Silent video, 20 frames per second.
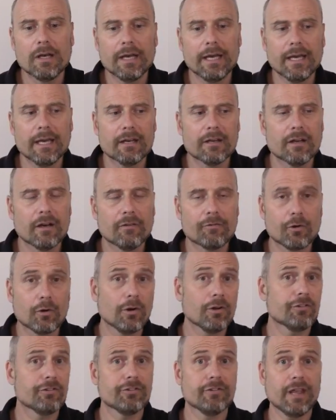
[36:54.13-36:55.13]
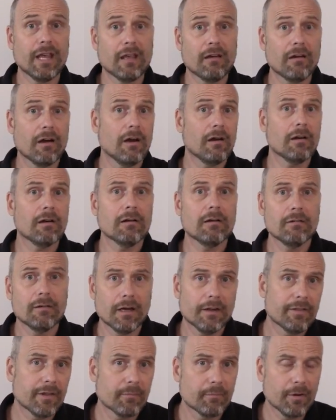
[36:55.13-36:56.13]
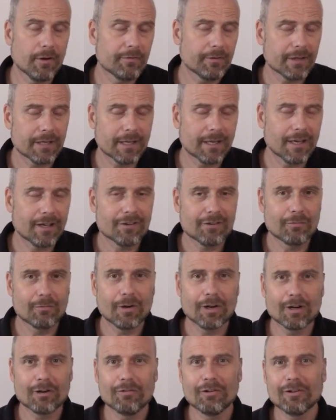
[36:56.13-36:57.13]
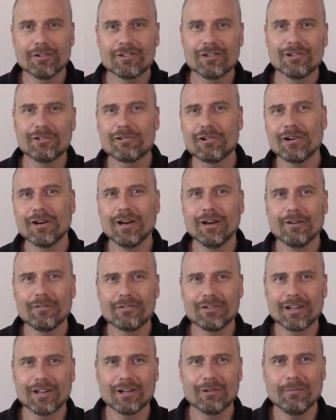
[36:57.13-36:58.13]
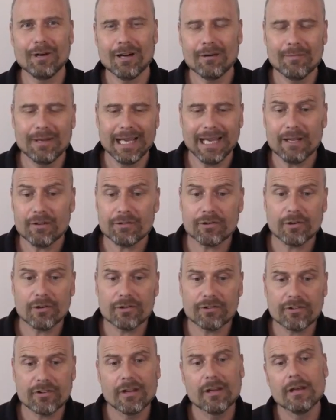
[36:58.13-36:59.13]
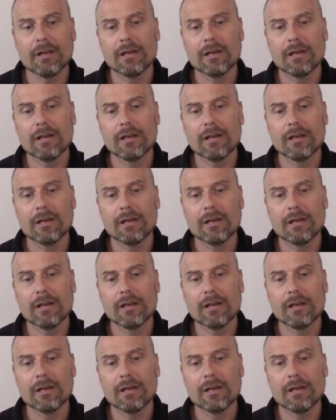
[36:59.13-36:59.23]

And of course, they are, I think, perfectly nice and wonderful children of single mom households,